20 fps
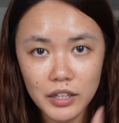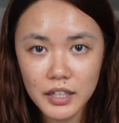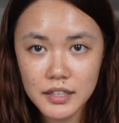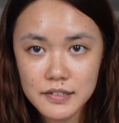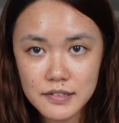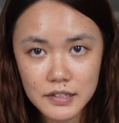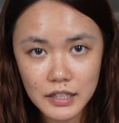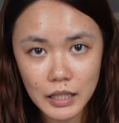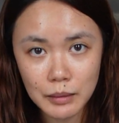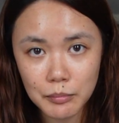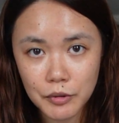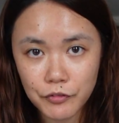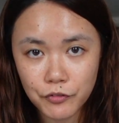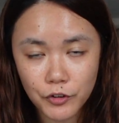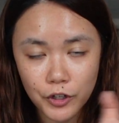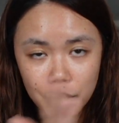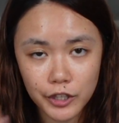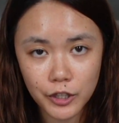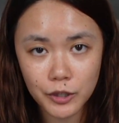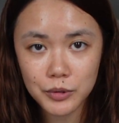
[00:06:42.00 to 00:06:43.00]
last thing
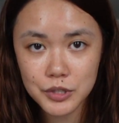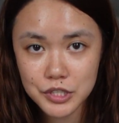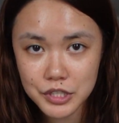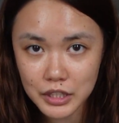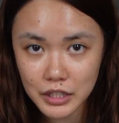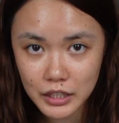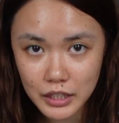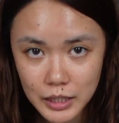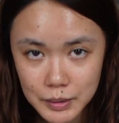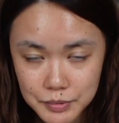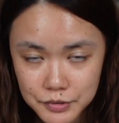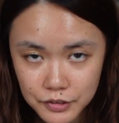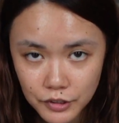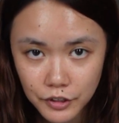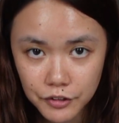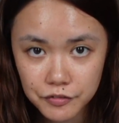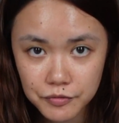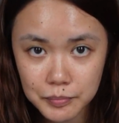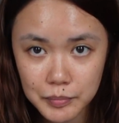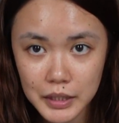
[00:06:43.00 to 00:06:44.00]
before I go into the clips
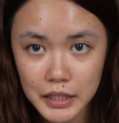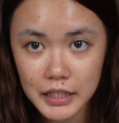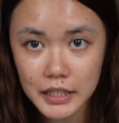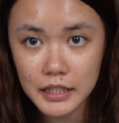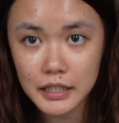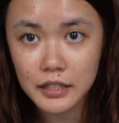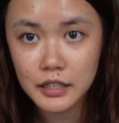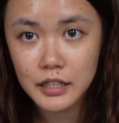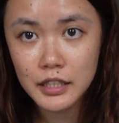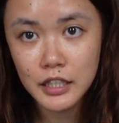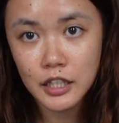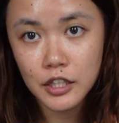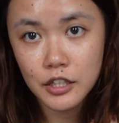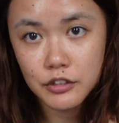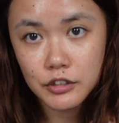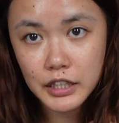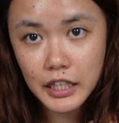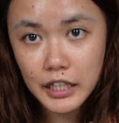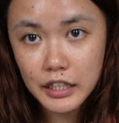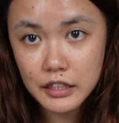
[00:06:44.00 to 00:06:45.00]
of me
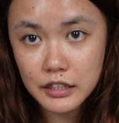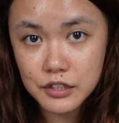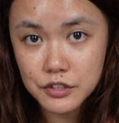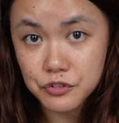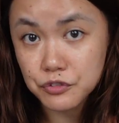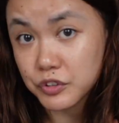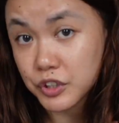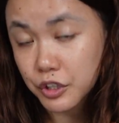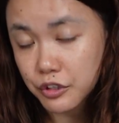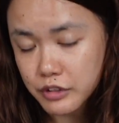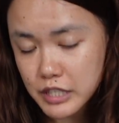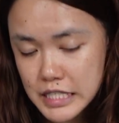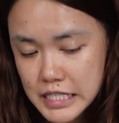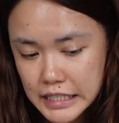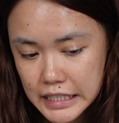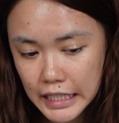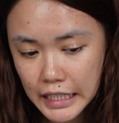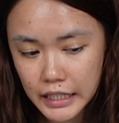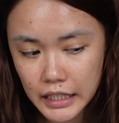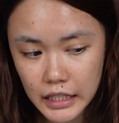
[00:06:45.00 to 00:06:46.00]
getting this
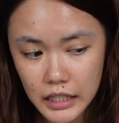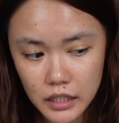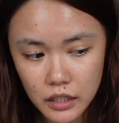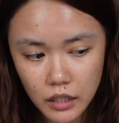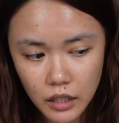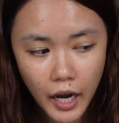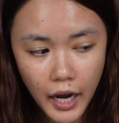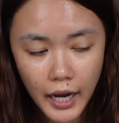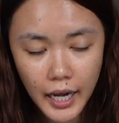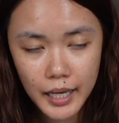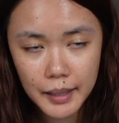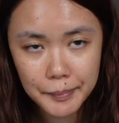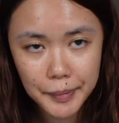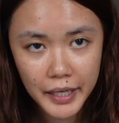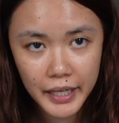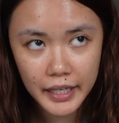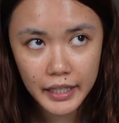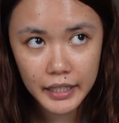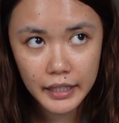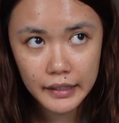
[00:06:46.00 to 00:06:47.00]
re-authenticated. I
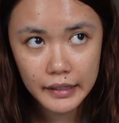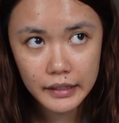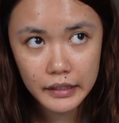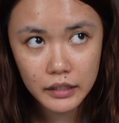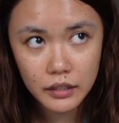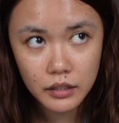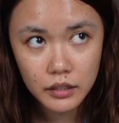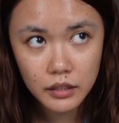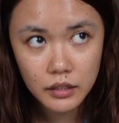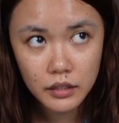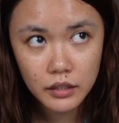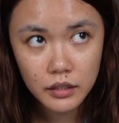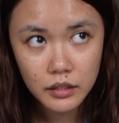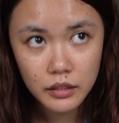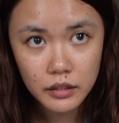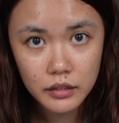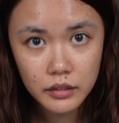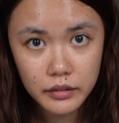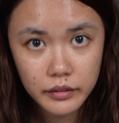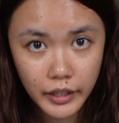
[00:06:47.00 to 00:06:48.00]
paid
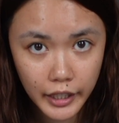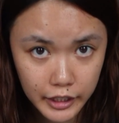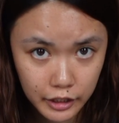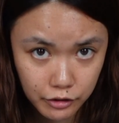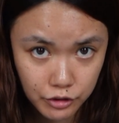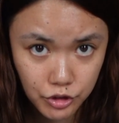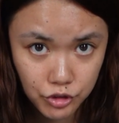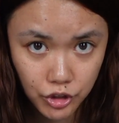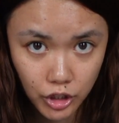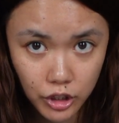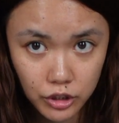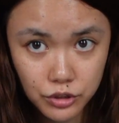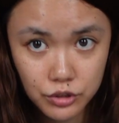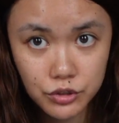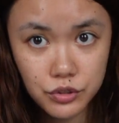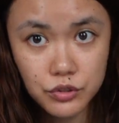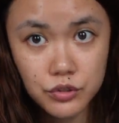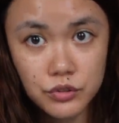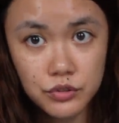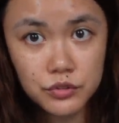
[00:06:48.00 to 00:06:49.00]
$900
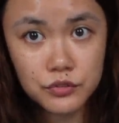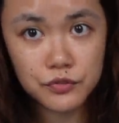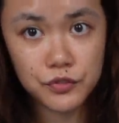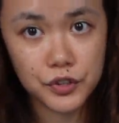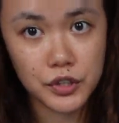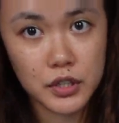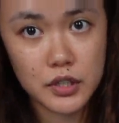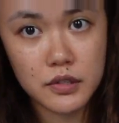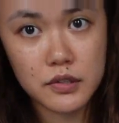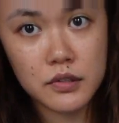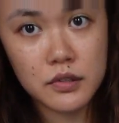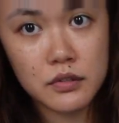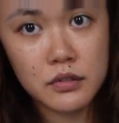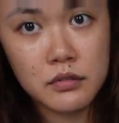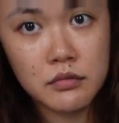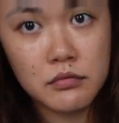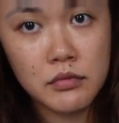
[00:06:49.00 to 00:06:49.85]
for this.